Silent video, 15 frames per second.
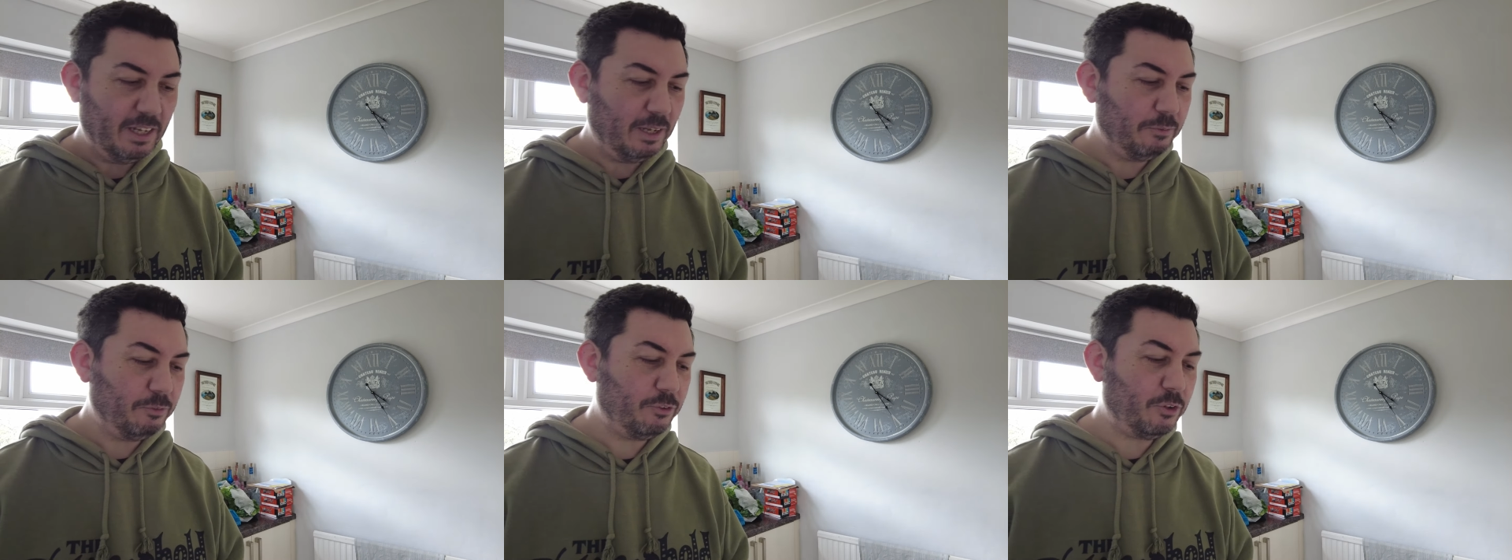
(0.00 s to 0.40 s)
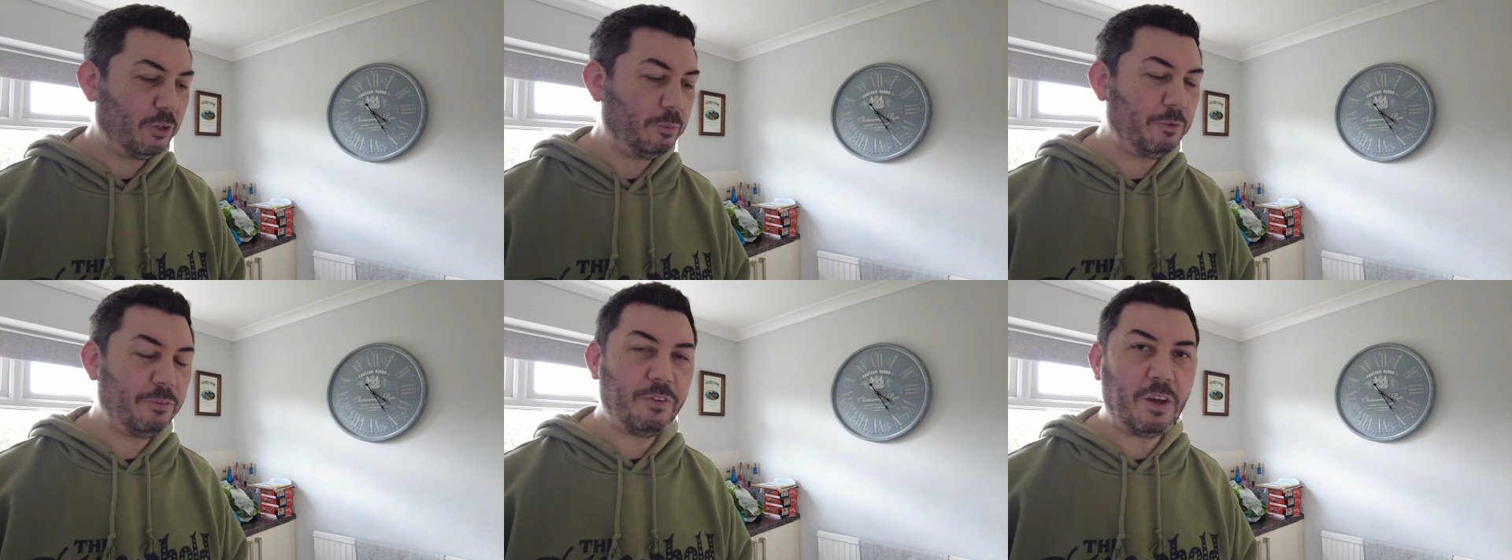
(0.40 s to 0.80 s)
I'm sure
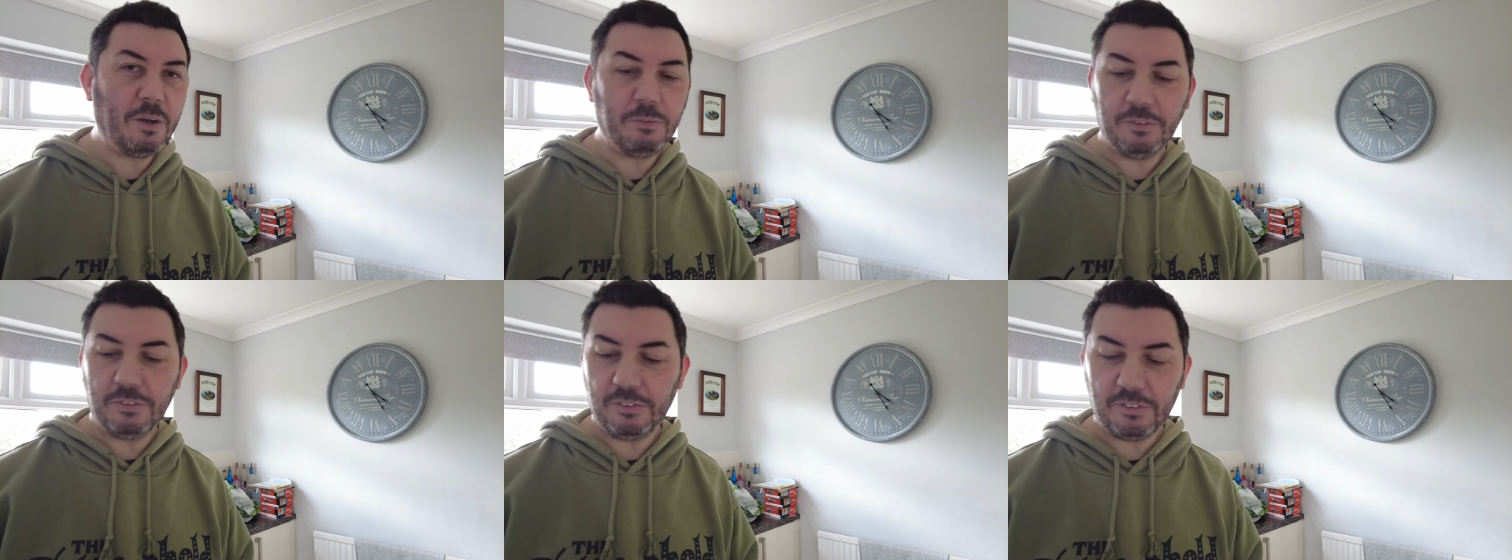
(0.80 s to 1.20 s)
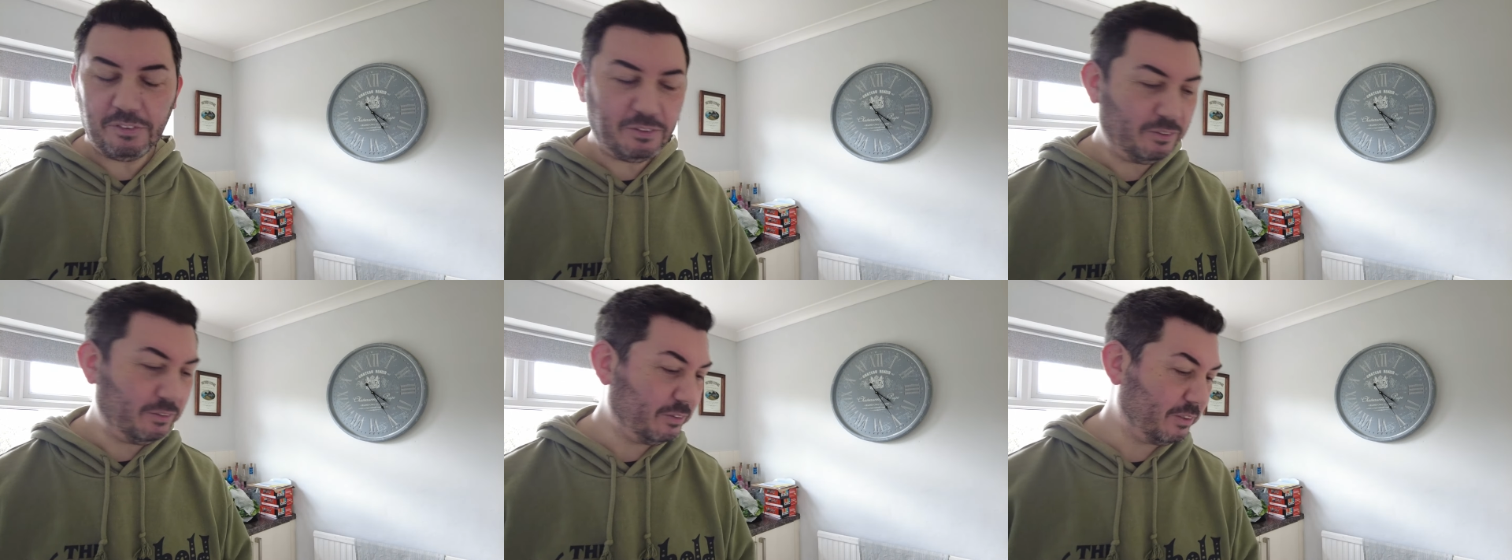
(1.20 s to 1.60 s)
it'll be fine once it's
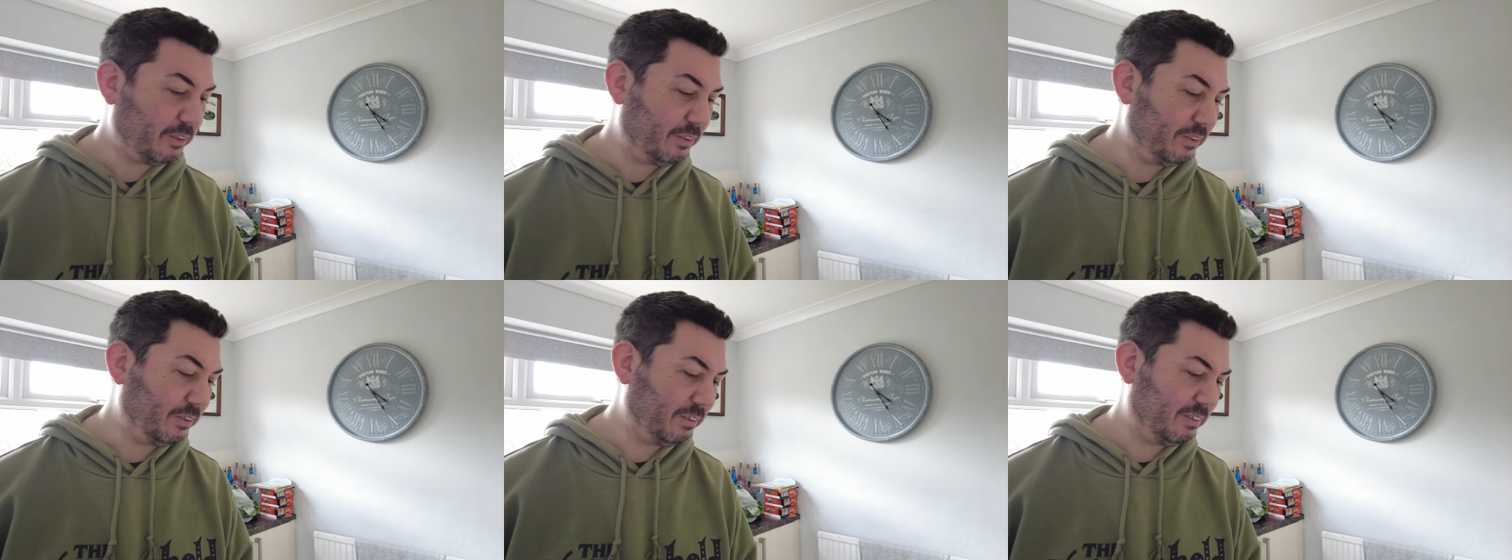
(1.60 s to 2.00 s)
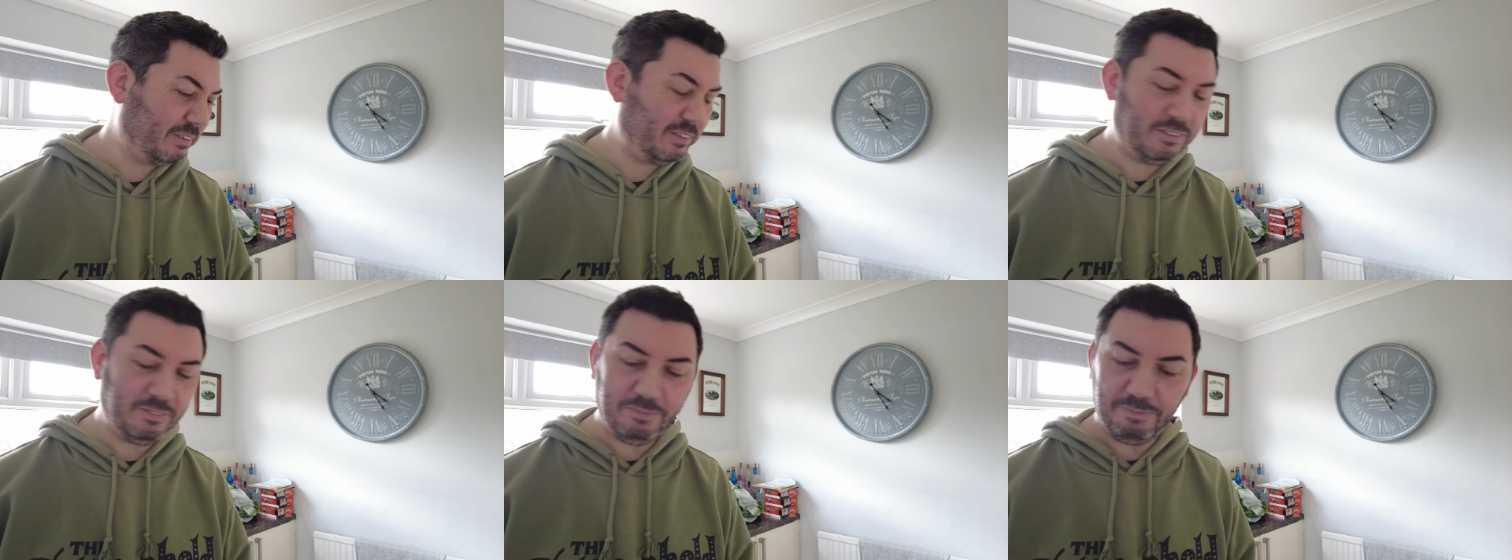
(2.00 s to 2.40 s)
all cooked.